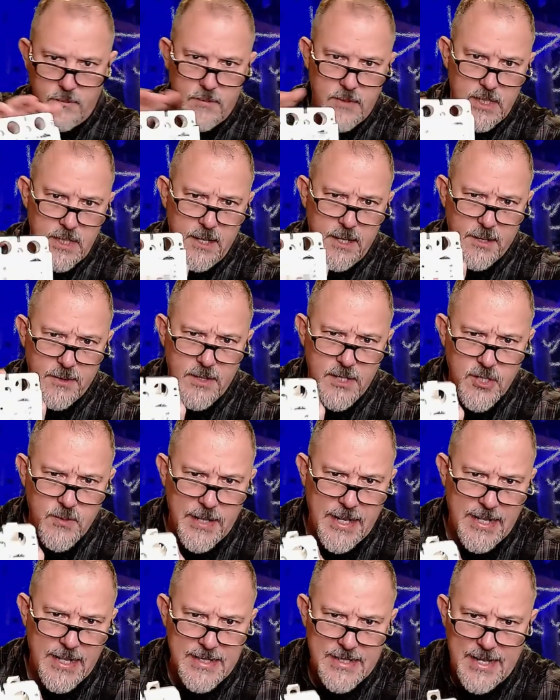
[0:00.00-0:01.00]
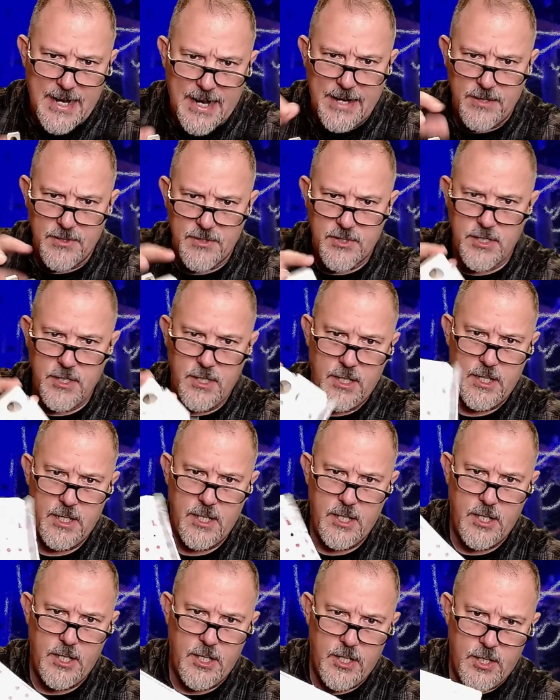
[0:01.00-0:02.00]
here, this one has dials.
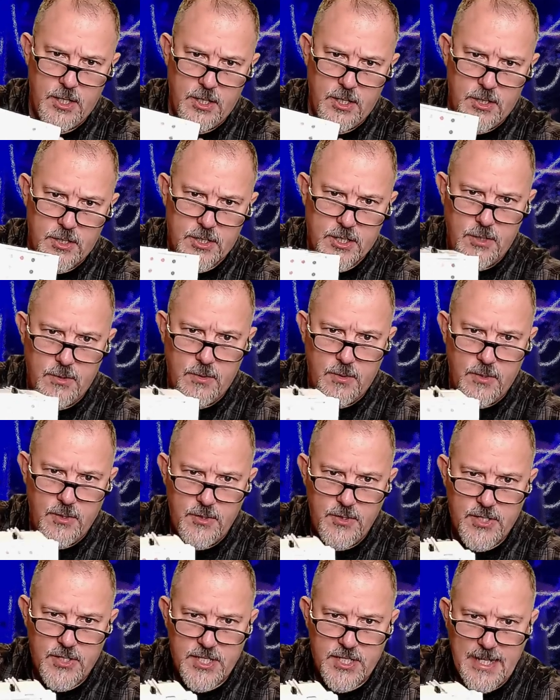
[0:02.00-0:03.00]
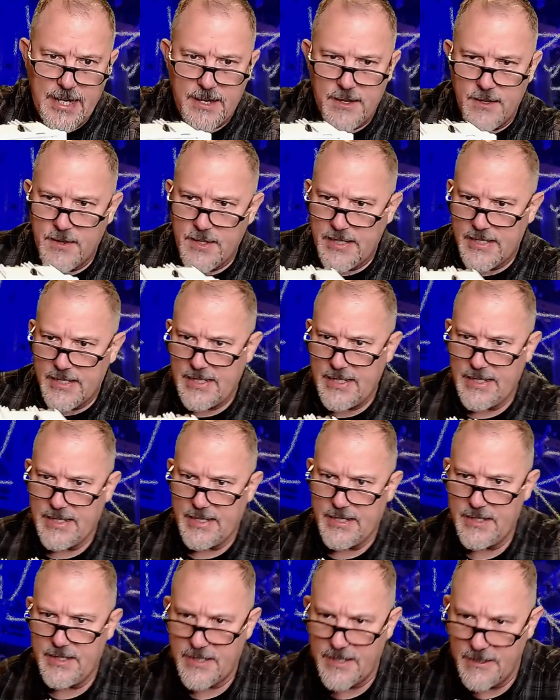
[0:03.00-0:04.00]
So you see how this
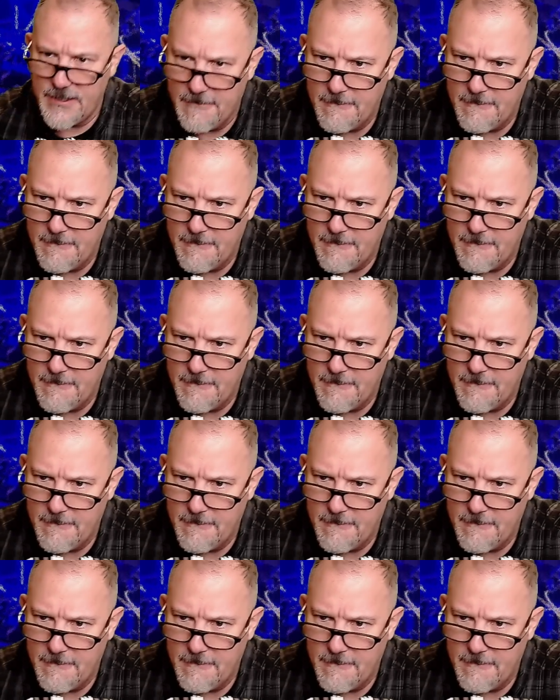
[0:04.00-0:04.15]
is.